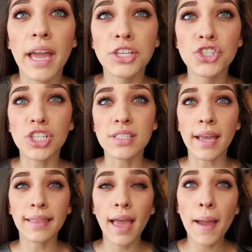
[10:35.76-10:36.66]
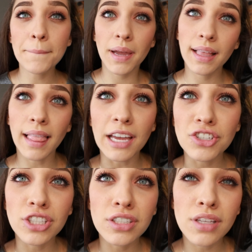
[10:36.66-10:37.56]
And just like that, my
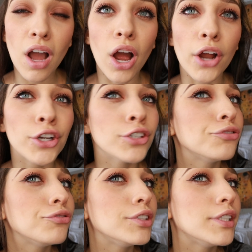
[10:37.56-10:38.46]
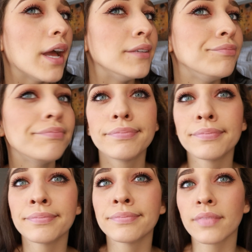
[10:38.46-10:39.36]
lashes are done.
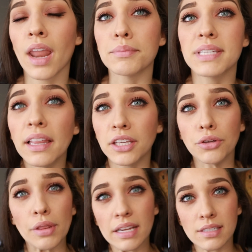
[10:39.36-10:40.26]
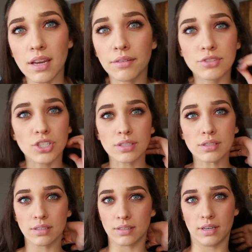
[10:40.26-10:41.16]
I'm telling you, that stuff
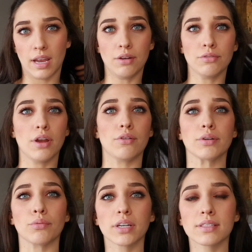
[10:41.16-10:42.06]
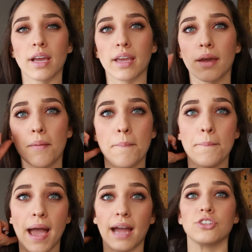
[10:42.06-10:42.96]
just, I don't know, it works like
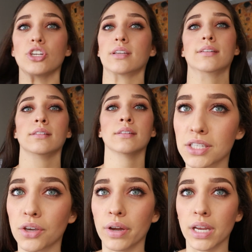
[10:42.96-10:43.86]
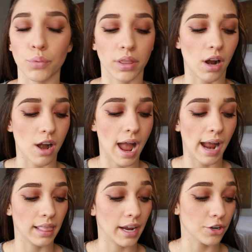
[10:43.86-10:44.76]
magic. Let's go in with our
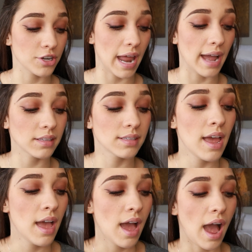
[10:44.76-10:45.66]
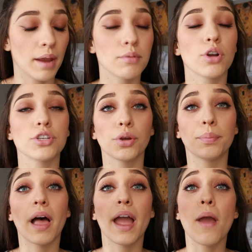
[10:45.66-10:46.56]
highlighter next. I'm going to
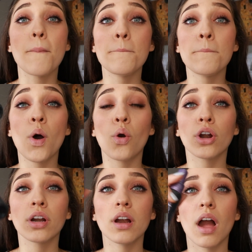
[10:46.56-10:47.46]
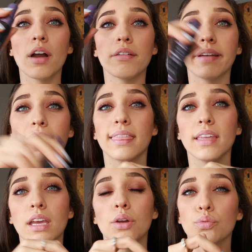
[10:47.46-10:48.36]
apply more of
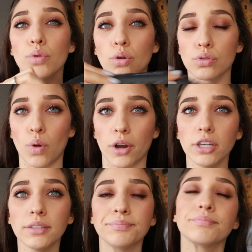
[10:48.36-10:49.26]
the rose water.